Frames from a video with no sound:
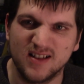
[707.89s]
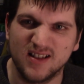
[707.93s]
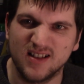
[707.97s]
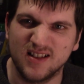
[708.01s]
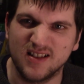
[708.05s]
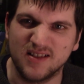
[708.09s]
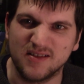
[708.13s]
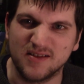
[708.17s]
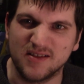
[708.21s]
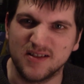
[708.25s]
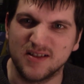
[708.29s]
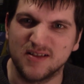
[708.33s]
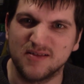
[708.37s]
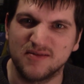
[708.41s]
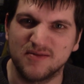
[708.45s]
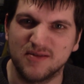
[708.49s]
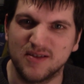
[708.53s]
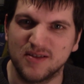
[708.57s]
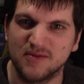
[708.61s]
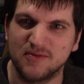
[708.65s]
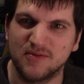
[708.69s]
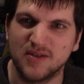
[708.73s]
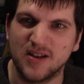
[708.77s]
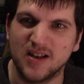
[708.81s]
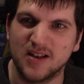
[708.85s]
I don't
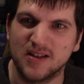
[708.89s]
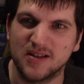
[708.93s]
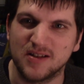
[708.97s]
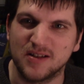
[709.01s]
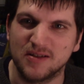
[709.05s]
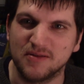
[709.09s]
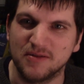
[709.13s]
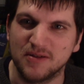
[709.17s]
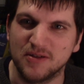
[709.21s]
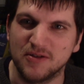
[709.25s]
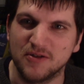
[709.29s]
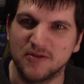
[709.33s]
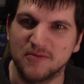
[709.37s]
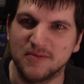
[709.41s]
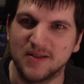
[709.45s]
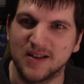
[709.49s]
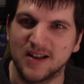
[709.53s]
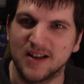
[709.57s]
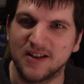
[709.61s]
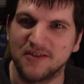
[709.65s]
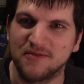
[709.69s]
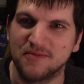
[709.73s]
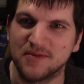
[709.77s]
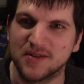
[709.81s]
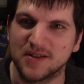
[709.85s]
know what else do I do in my
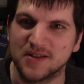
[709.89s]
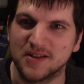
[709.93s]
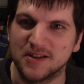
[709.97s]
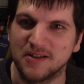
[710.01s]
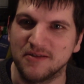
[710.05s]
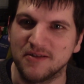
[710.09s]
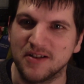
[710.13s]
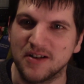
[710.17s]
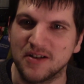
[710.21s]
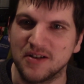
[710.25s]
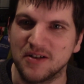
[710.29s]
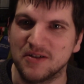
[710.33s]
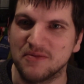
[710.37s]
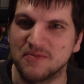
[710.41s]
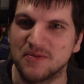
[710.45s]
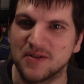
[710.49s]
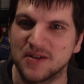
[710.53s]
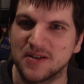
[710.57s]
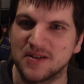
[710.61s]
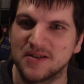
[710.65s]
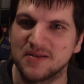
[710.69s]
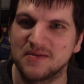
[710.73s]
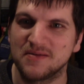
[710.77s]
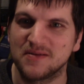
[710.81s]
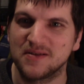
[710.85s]
life but sit around and
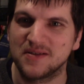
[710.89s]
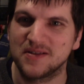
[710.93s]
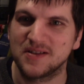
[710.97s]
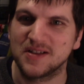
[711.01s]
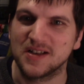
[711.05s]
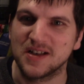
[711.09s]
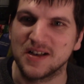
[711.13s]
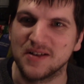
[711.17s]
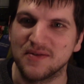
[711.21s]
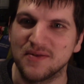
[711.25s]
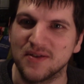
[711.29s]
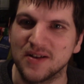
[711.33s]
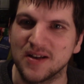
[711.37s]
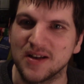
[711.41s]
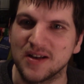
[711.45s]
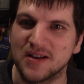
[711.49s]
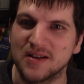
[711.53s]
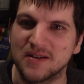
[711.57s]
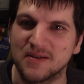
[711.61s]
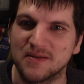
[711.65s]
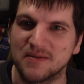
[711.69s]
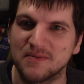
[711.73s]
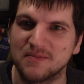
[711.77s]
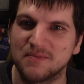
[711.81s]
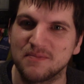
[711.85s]
watch TV
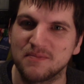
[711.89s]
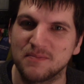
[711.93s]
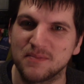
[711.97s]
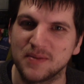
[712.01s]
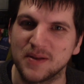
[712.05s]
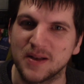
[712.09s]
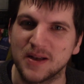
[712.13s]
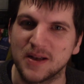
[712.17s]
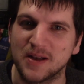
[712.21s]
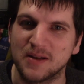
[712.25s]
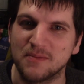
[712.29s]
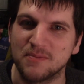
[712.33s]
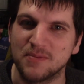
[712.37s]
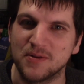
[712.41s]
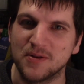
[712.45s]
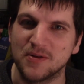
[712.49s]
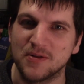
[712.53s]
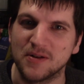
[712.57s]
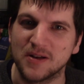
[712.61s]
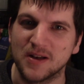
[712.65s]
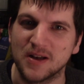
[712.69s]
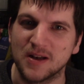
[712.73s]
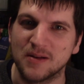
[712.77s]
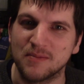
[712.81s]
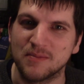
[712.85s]
and play
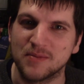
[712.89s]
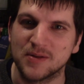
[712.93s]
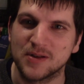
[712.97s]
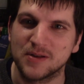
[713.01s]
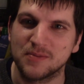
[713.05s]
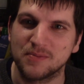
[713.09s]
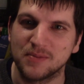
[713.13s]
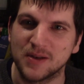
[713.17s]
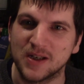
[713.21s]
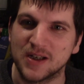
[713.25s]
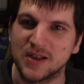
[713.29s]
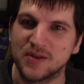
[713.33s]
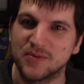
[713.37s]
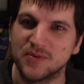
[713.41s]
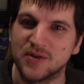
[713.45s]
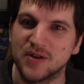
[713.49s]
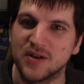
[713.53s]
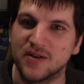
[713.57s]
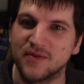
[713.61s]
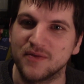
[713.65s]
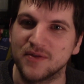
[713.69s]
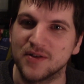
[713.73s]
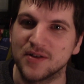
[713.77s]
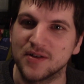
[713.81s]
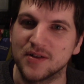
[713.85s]
computer games, play
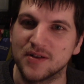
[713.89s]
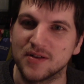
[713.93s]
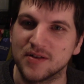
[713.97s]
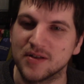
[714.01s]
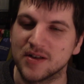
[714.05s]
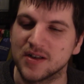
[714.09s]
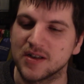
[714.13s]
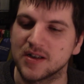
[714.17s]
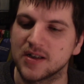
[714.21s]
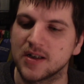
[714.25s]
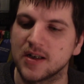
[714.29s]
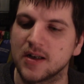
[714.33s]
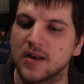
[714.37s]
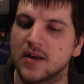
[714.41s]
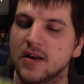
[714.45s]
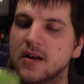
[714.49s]
Dwarf Fortress.